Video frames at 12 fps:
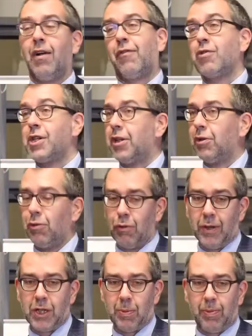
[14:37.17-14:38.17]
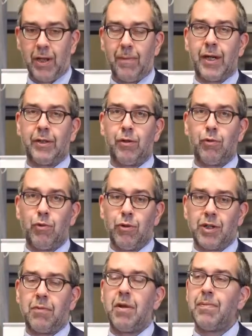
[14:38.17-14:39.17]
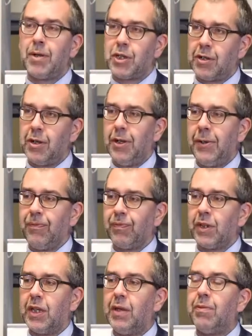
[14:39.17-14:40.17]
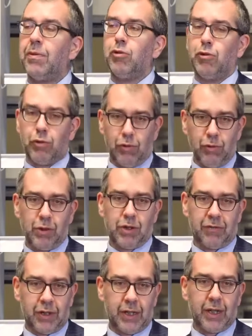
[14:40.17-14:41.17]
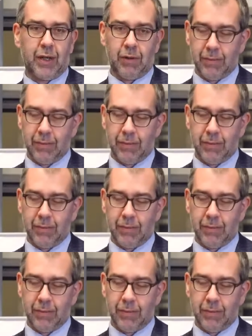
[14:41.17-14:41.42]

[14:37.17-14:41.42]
Of course, they don't always play by the rules, and we must keep them to the rules of the game.